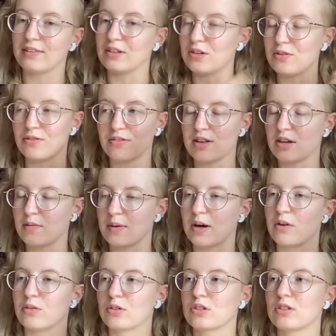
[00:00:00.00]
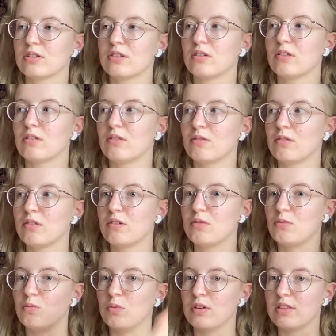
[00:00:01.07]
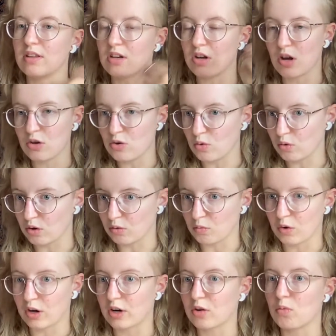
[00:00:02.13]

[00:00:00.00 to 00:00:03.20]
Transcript: that you think about within your work.